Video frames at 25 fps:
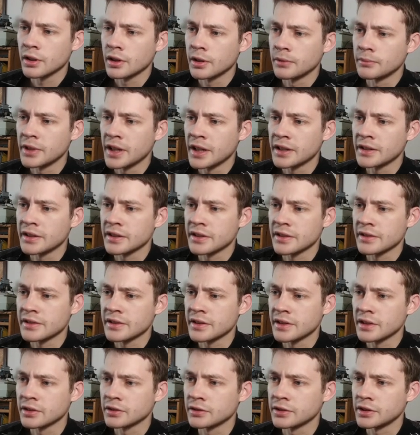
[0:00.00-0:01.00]
I don't
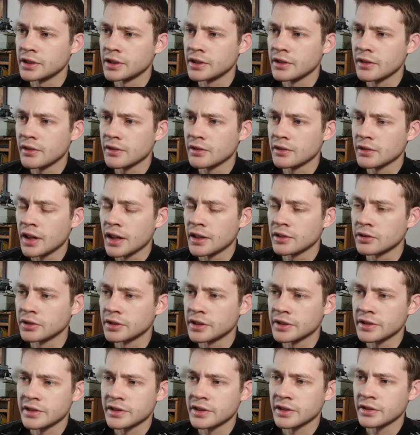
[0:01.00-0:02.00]
necessarily
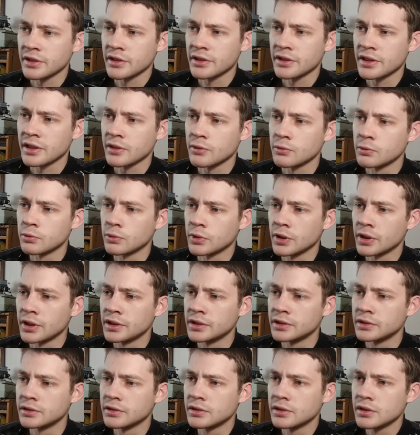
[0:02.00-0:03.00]
think
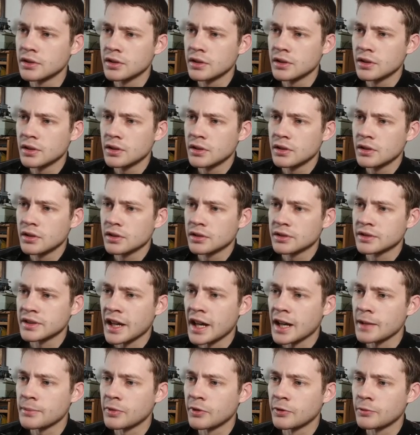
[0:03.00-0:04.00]
one
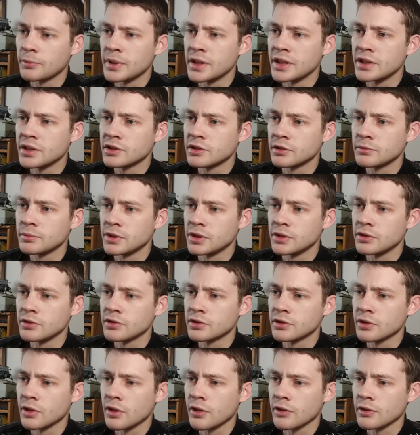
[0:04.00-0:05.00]
type of piece should be
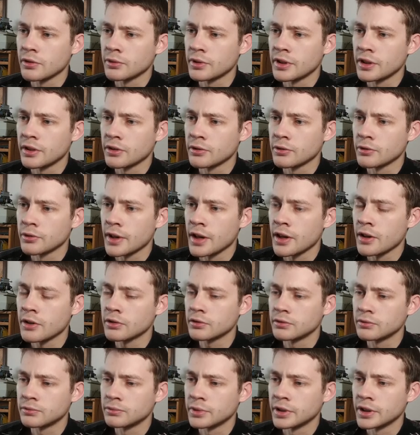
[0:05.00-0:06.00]
used all the way
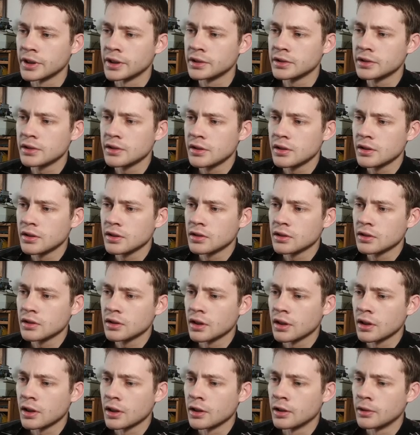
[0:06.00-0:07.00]
throughout, but
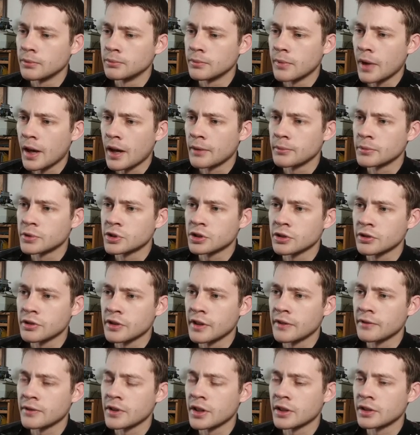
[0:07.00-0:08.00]
I'm sure
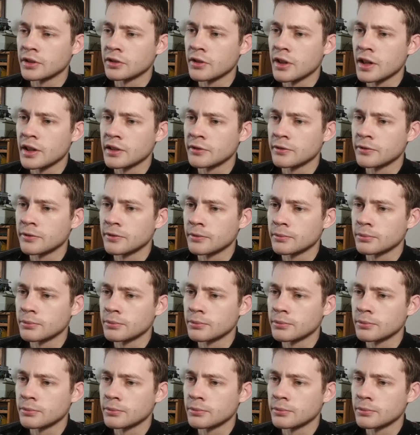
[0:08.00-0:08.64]
they've done a lot of